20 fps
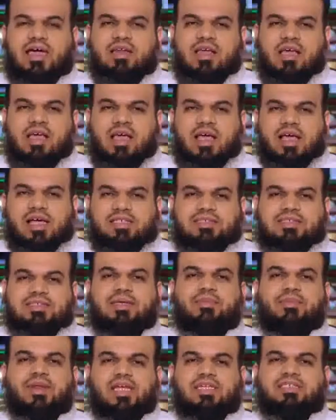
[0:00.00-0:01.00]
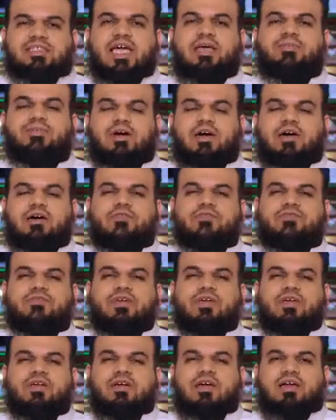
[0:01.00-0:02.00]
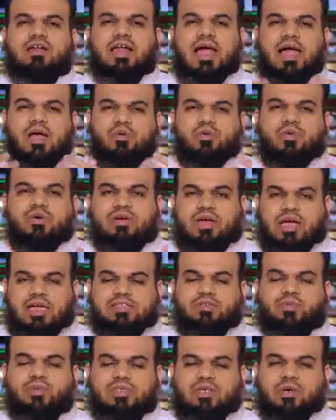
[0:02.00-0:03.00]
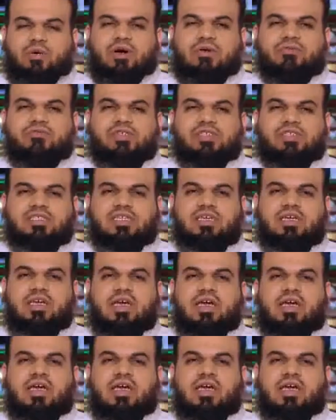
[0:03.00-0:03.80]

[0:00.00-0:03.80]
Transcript: outlook as we know obviously because they all became believers in Allah